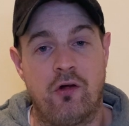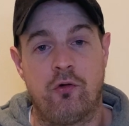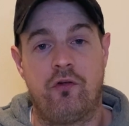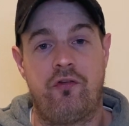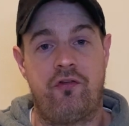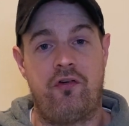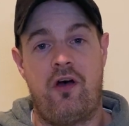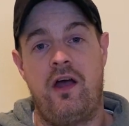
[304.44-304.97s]
a
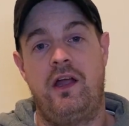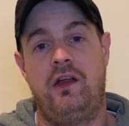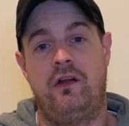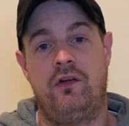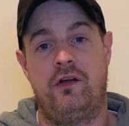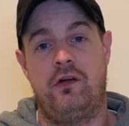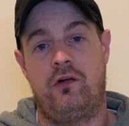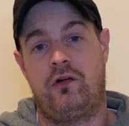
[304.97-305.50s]
good
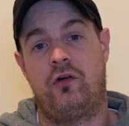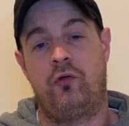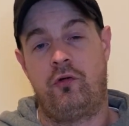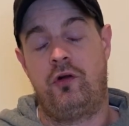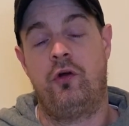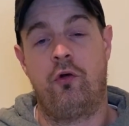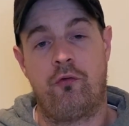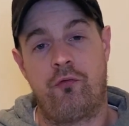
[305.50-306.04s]
sign or a
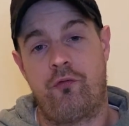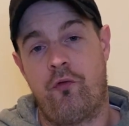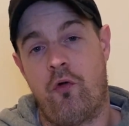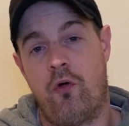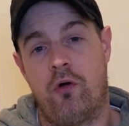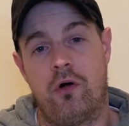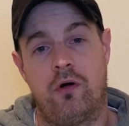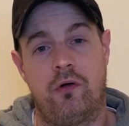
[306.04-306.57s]
good look
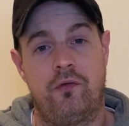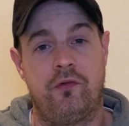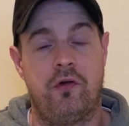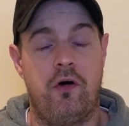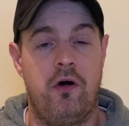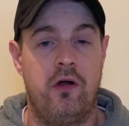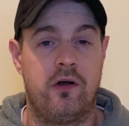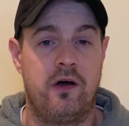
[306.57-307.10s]
for
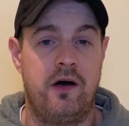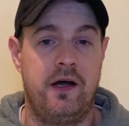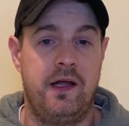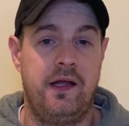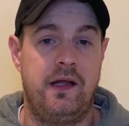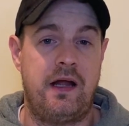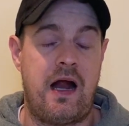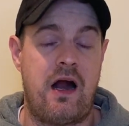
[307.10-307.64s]

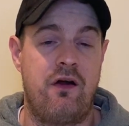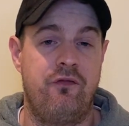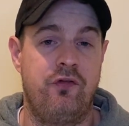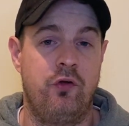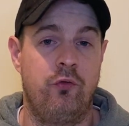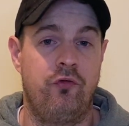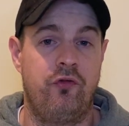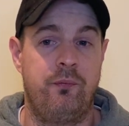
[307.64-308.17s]
Tallguy car
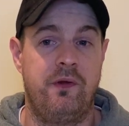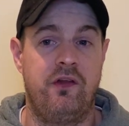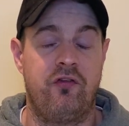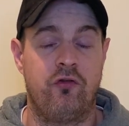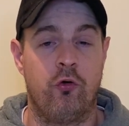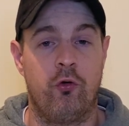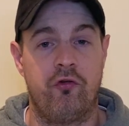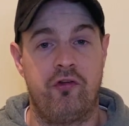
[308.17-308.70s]
reviews to be
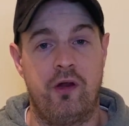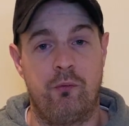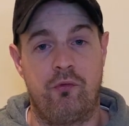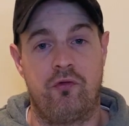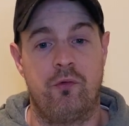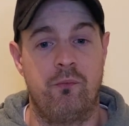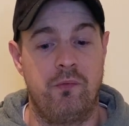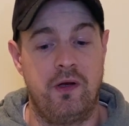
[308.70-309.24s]
associated
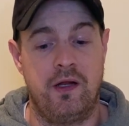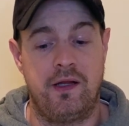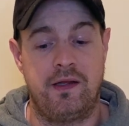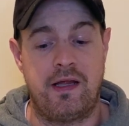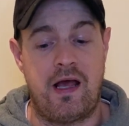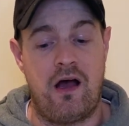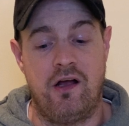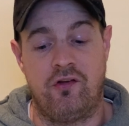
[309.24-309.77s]
with somebody
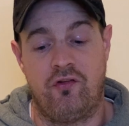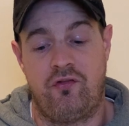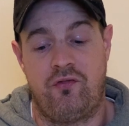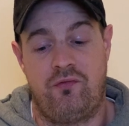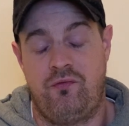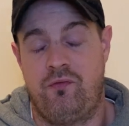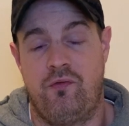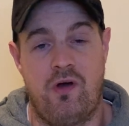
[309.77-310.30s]
like that. I
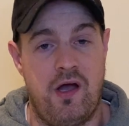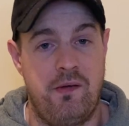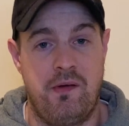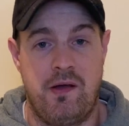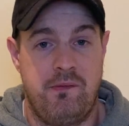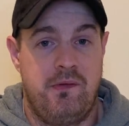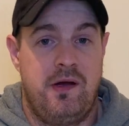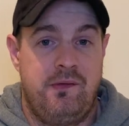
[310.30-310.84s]

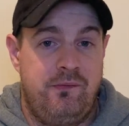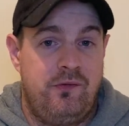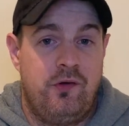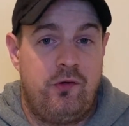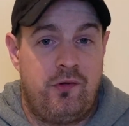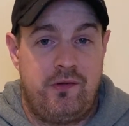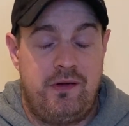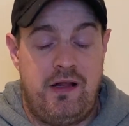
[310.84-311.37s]

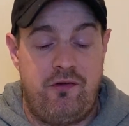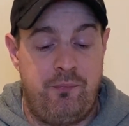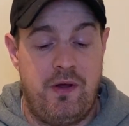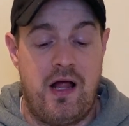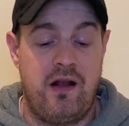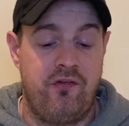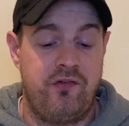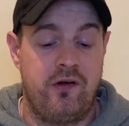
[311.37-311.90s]
look, let's be
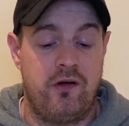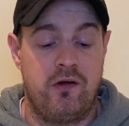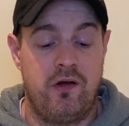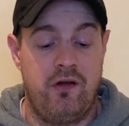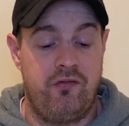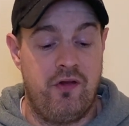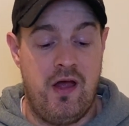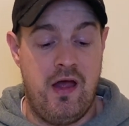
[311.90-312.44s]
honest here,
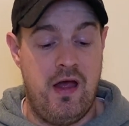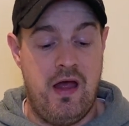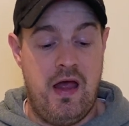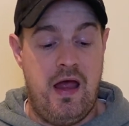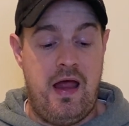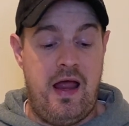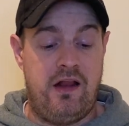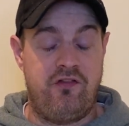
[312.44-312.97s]
guys.
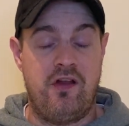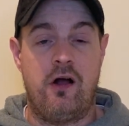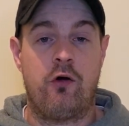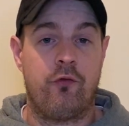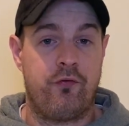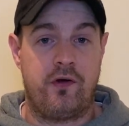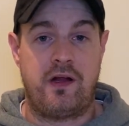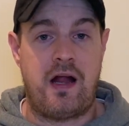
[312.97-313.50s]
It's not
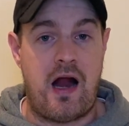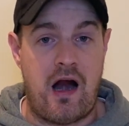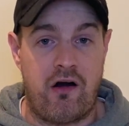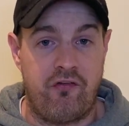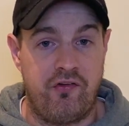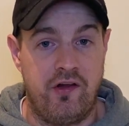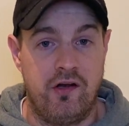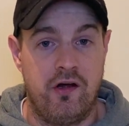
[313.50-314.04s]
good for the
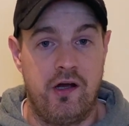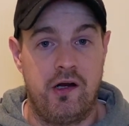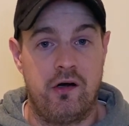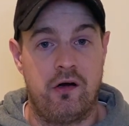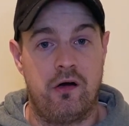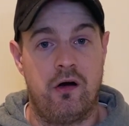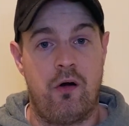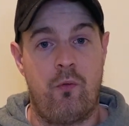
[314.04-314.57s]
car scene
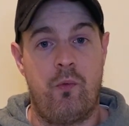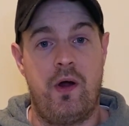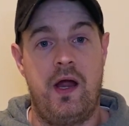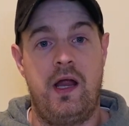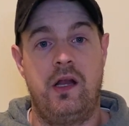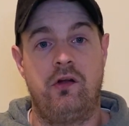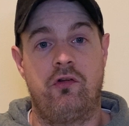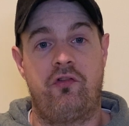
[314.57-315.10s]
either
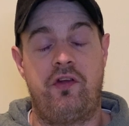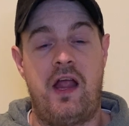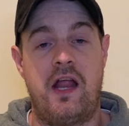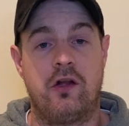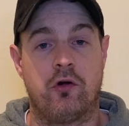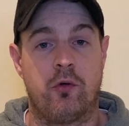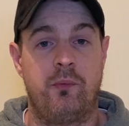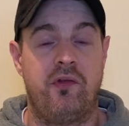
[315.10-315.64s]
when you're
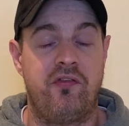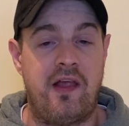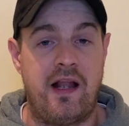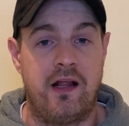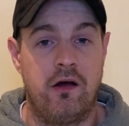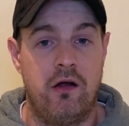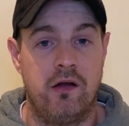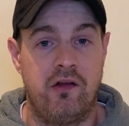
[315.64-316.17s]
saying you're going to be
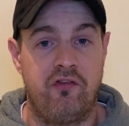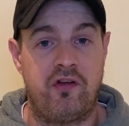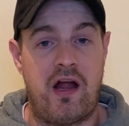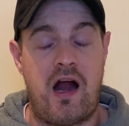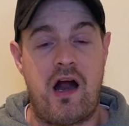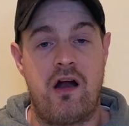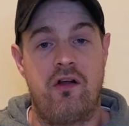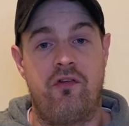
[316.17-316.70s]
selling all these
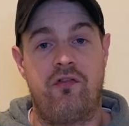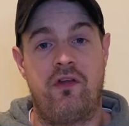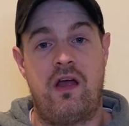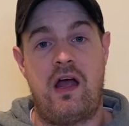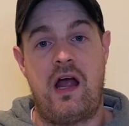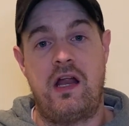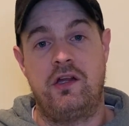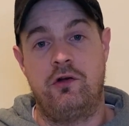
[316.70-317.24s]
cars
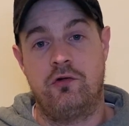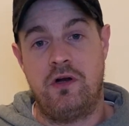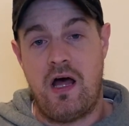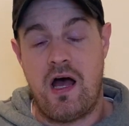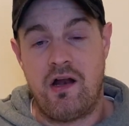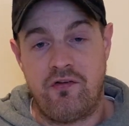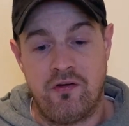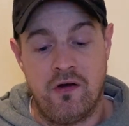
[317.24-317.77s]
and you're
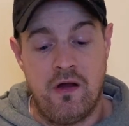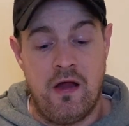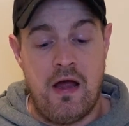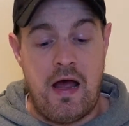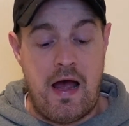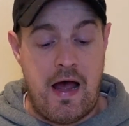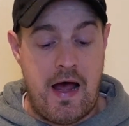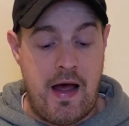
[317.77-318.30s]
not.
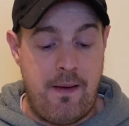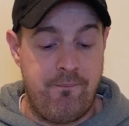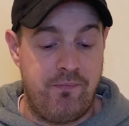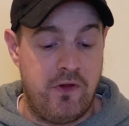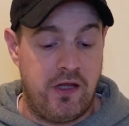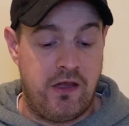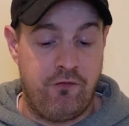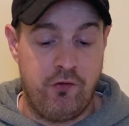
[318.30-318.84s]

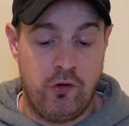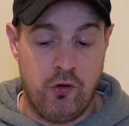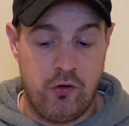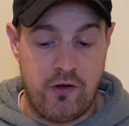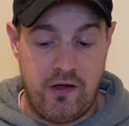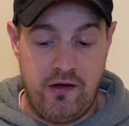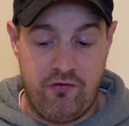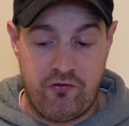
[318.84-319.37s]
Like, if you
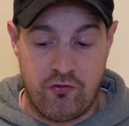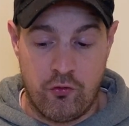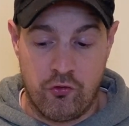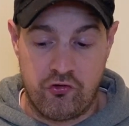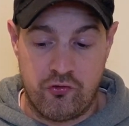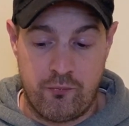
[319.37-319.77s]
look at his social